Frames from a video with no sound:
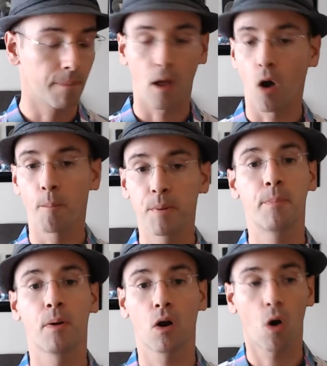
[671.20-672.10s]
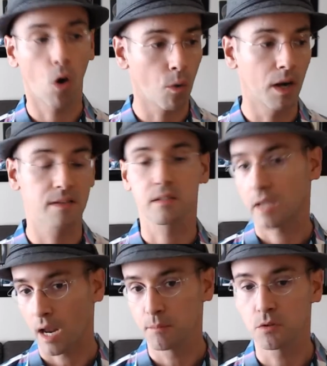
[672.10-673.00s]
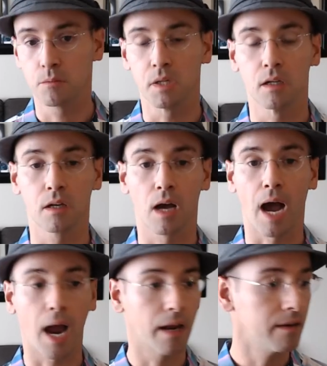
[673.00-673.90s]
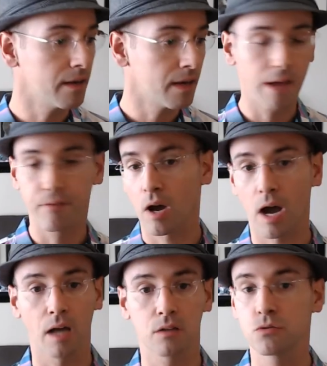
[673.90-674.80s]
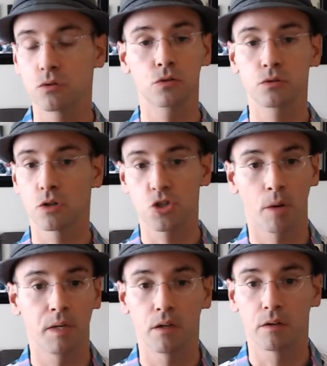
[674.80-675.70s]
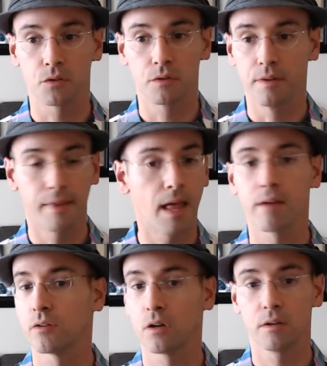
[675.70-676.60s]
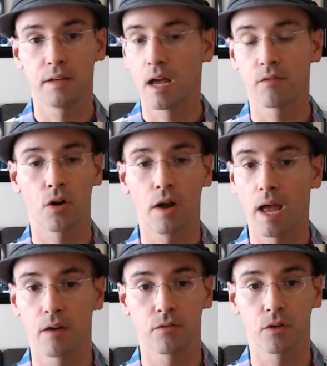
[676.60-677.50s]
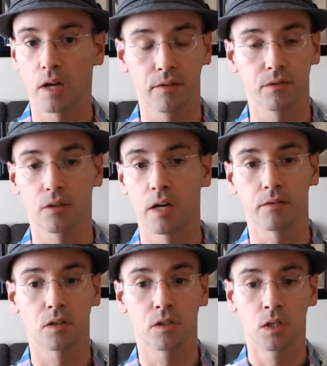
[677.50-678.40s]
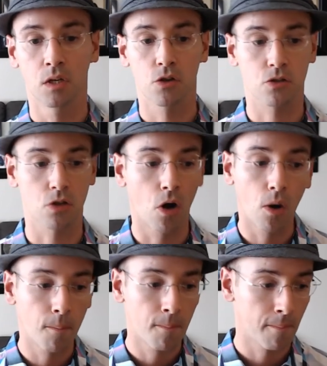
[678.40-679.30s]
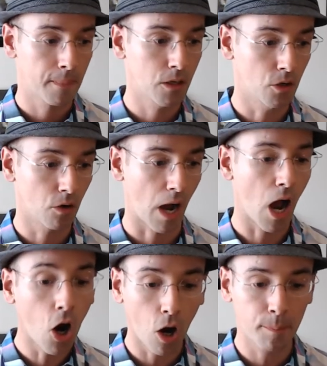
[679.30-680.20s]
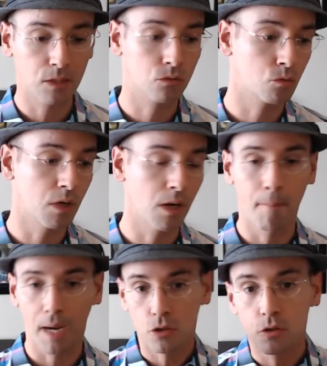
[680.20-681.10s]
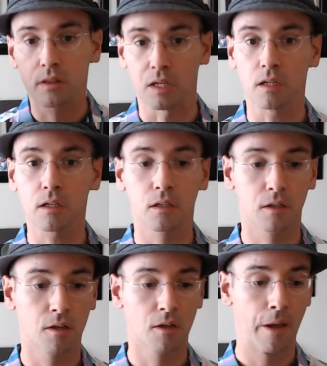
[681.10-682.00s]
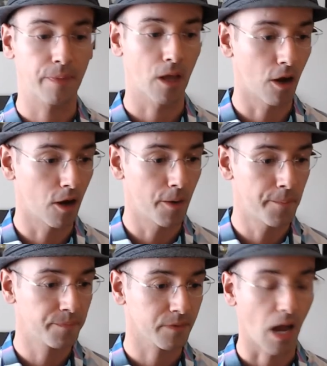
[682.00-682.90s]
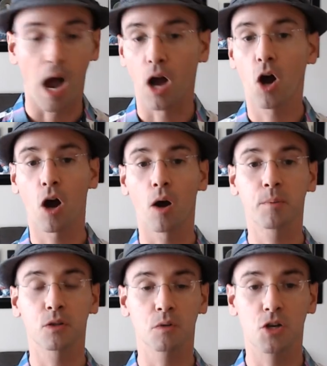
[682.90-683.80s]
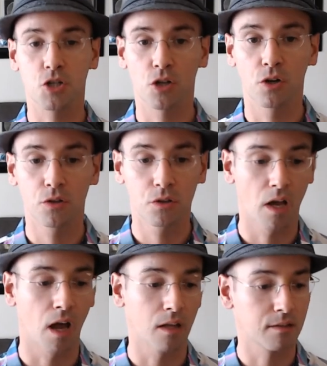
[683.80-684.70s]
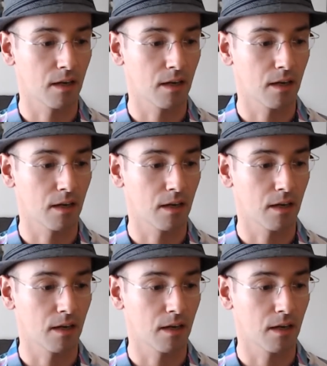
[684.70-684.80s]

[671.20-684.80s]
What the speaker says: people always came to me. I never had to go to a job interview. Never, never, ever, ever, ever. So, you know, I hope it will make you think. I hope it will show you that